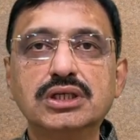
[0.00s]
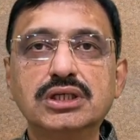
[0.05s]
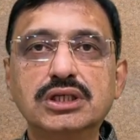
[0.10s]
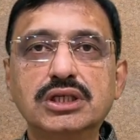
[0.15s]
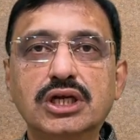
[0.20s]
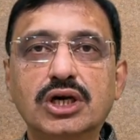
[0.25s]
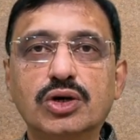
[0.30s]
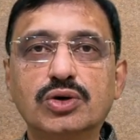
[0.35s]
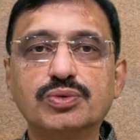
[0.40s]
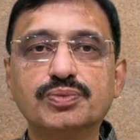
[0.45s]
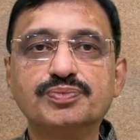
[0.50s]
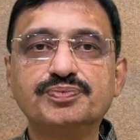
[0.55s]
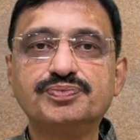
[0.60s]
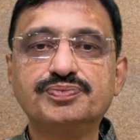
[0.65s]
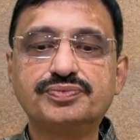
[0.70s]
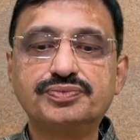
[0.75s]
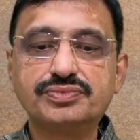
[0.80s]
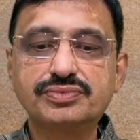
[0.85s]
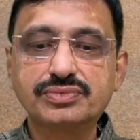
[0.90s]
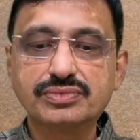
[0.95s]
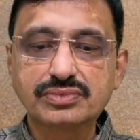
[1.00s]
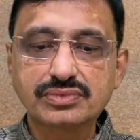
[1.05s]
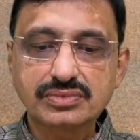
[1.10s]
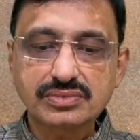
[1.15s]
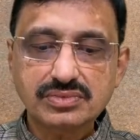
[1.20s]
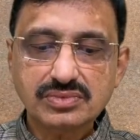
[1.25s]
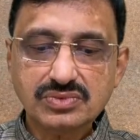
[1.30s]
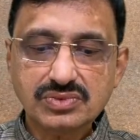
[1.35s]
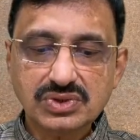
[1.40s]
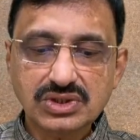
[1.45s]
Now,
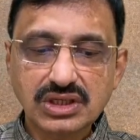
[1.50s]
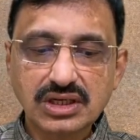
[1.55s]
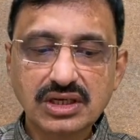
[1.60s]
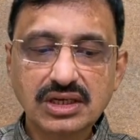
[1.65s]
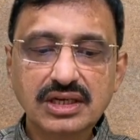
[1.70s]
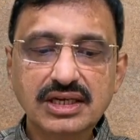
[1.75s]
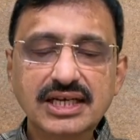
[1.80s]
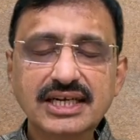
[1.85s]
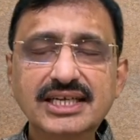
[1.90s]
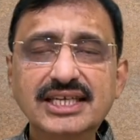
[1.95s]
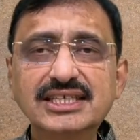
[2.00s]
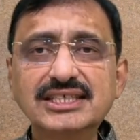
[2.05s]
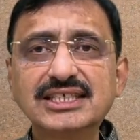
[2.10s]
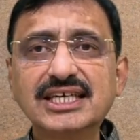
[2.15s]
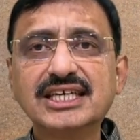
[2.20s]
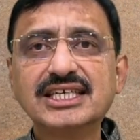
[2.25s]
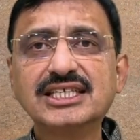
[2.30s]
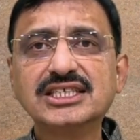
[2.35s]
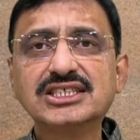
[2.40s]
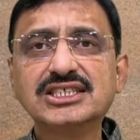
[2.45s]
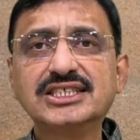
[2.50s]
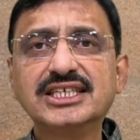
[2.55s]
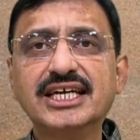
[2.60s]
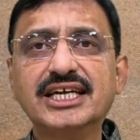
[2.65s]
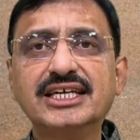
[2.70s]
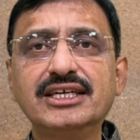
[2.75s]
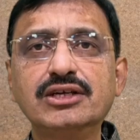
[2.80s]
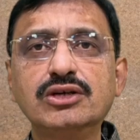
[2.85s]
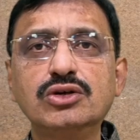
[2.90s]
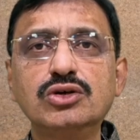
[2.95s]
let us
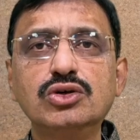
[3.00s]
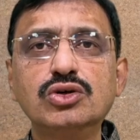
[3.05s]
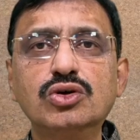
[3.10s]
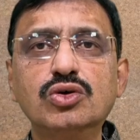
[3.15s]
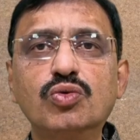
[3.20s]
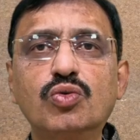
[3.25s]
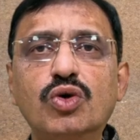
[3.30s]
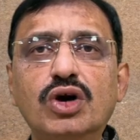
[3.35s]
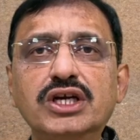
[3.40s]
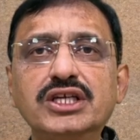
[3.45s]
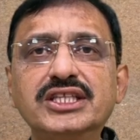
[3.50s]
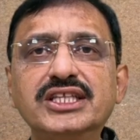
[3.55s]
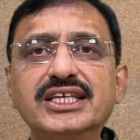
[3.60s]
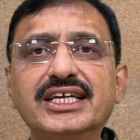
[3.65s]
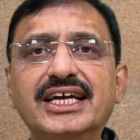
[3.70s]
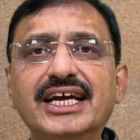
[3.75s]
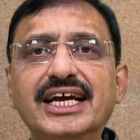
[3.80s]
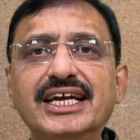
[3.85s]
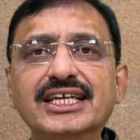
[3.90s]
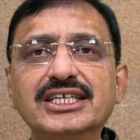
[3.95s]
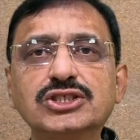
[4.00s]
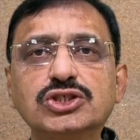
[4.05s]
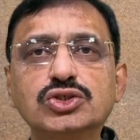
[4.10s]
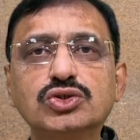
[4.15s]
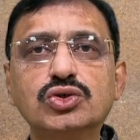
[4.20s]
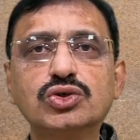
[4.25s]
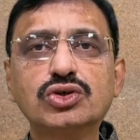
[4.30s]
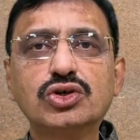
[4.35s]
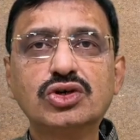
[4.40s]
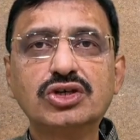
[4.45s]
understand what the guidance
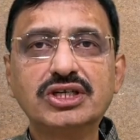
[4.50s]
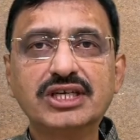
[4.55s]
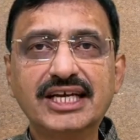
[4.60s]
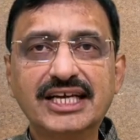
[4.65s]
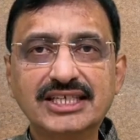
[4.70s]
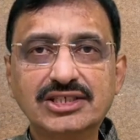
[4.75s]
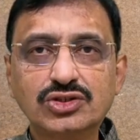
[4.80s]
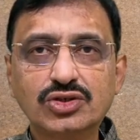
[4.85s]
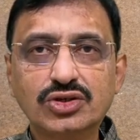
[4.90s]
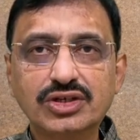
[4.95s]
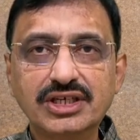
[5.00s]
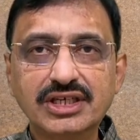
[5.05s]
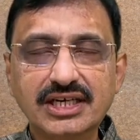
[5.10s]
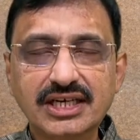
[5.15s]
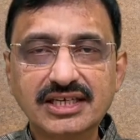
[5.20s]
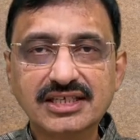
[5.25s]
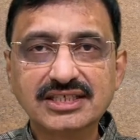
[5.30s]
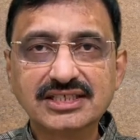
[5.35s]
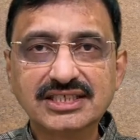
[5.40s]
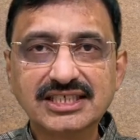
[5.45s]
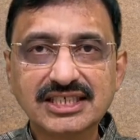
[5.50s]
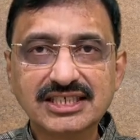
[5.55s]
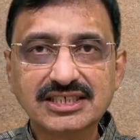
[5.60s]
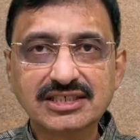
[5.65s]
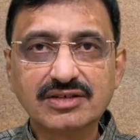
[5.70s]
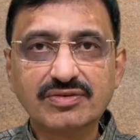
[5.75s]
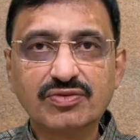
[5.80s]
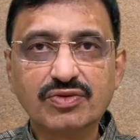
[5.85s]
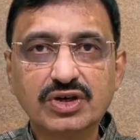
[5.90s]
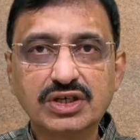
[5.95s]
note on tax audit under
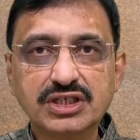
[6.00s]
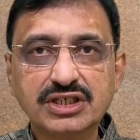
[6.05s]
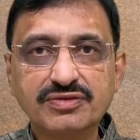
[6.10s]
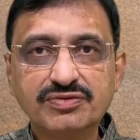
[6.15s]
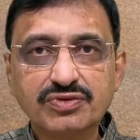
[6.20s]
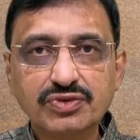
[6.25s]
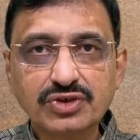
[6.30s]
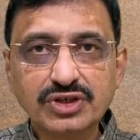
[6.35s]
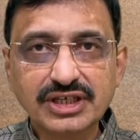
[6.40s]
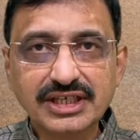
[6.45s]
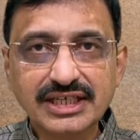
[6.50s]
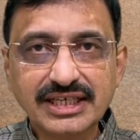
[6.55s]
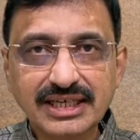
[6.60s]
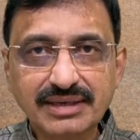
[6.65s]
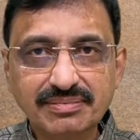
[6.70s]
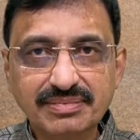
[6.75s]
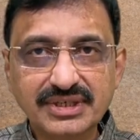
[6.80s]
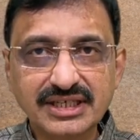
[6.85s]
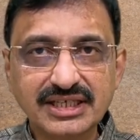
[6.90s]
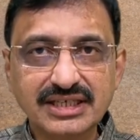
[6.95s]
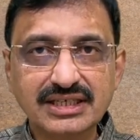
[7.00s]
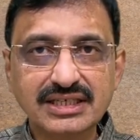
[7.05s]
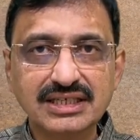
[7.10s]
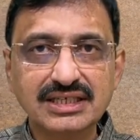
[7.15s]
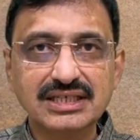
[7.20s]
section 44 AB